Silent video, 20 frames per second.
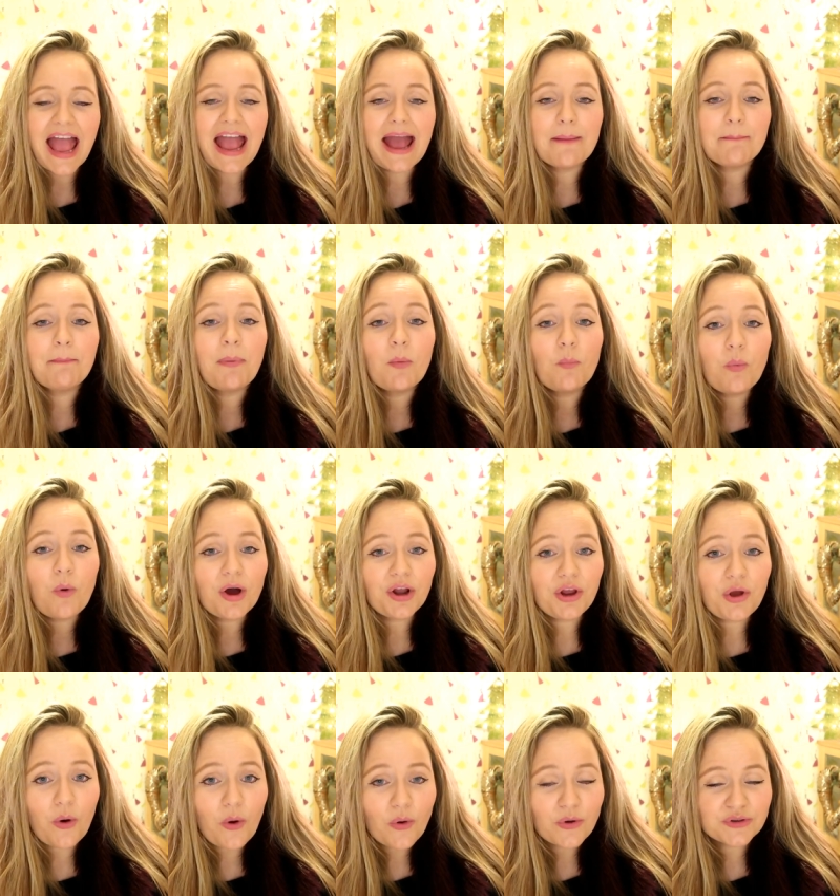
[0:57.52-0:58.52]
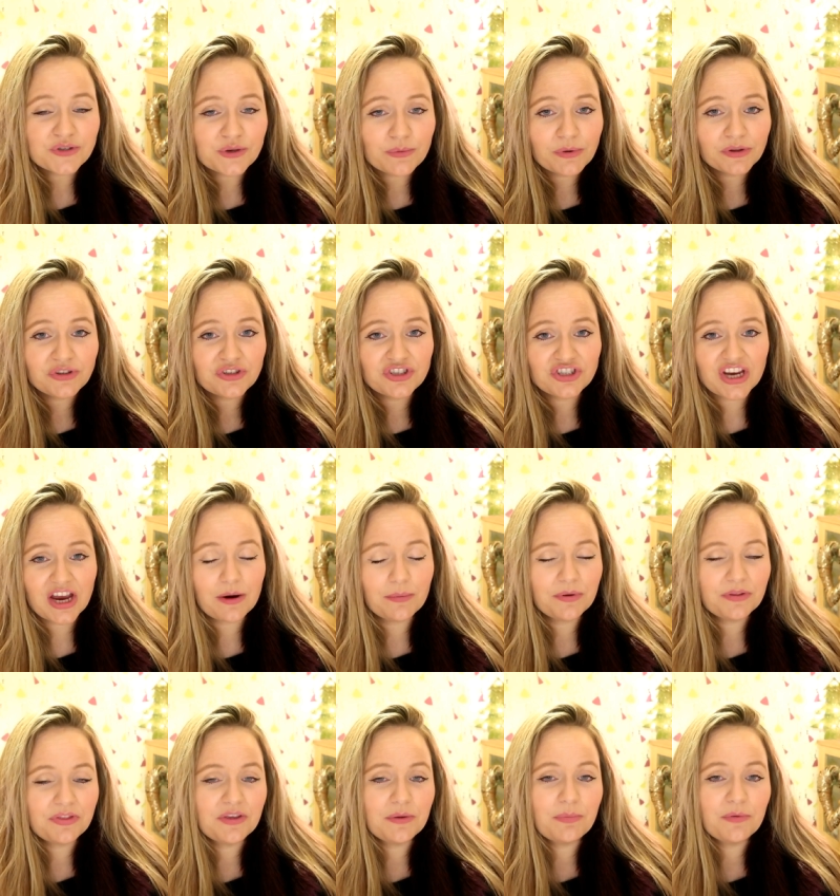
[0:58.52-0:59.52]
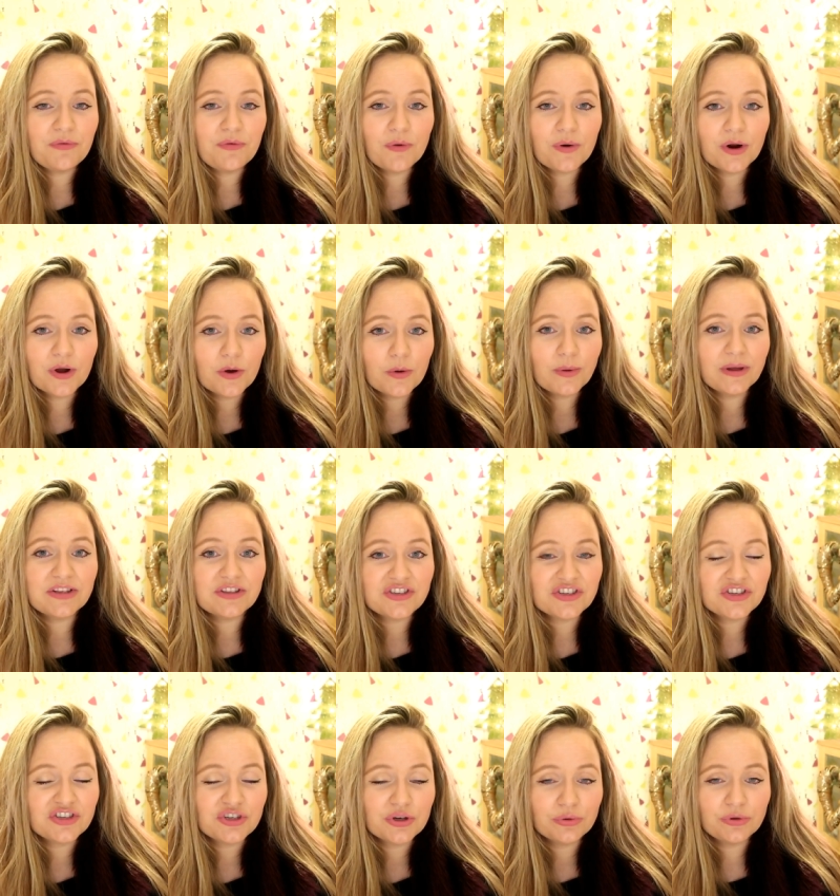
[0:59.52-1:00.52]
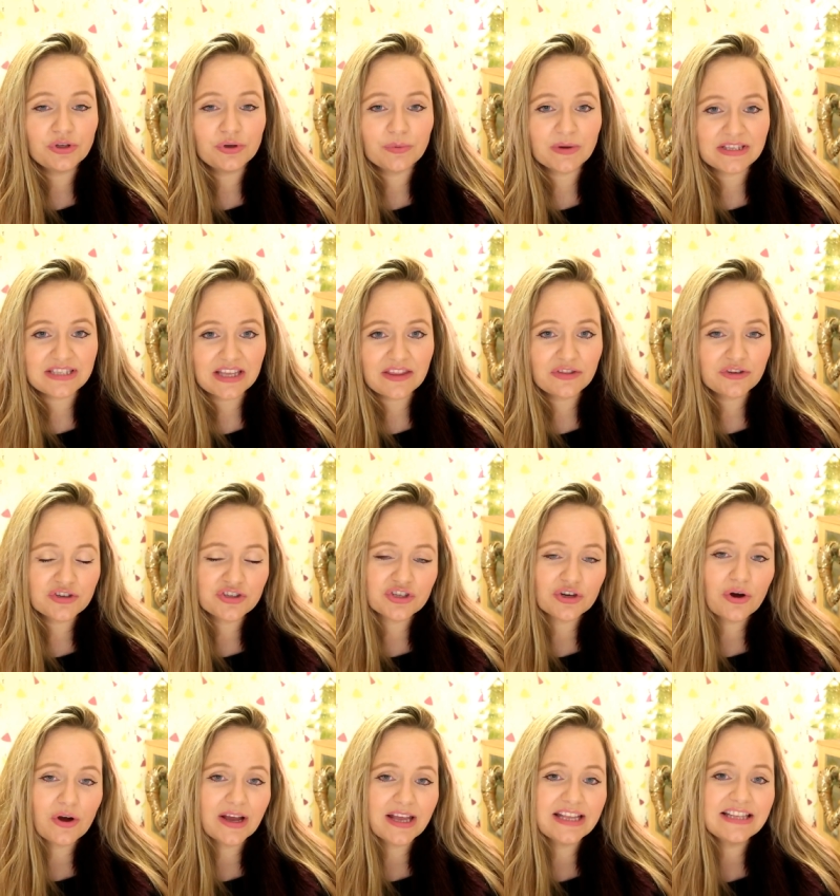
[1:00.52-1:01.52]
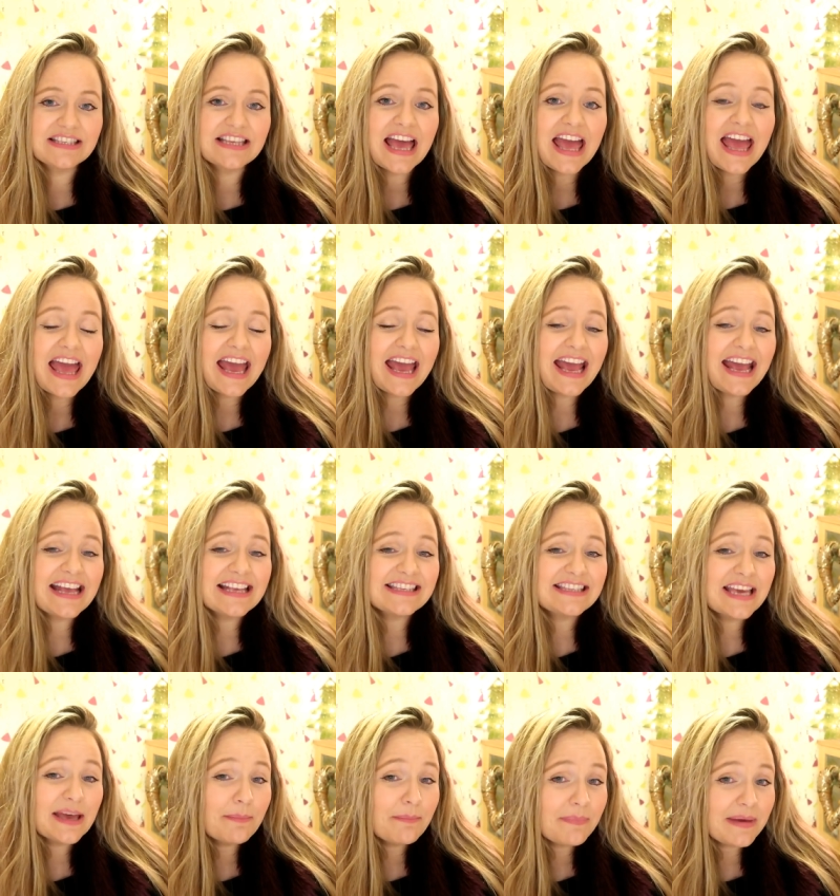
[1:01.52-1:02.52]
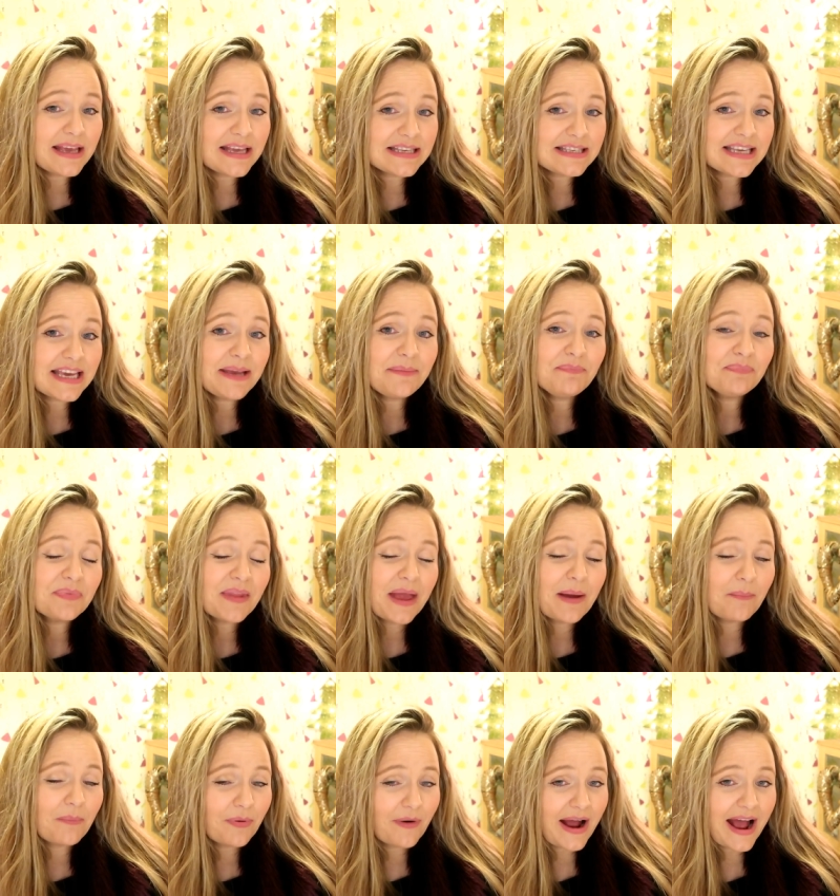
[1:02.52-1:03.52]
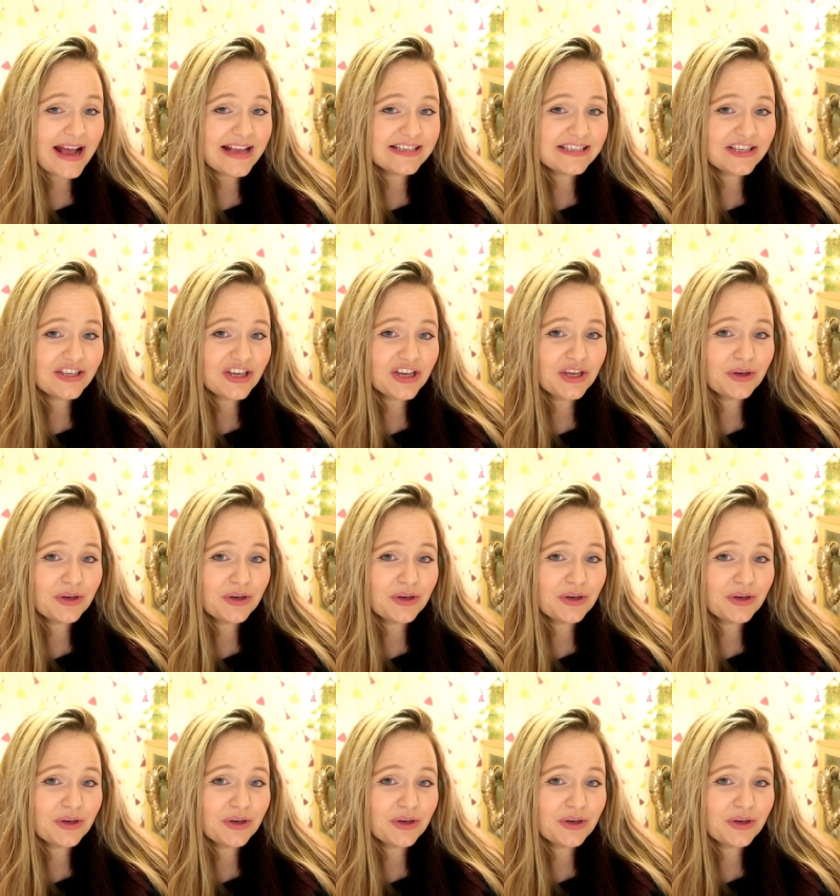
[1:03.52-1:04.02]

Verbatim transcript: um, but what I also want to share with you before I go into showing you what's in their stockings is the amazing prize that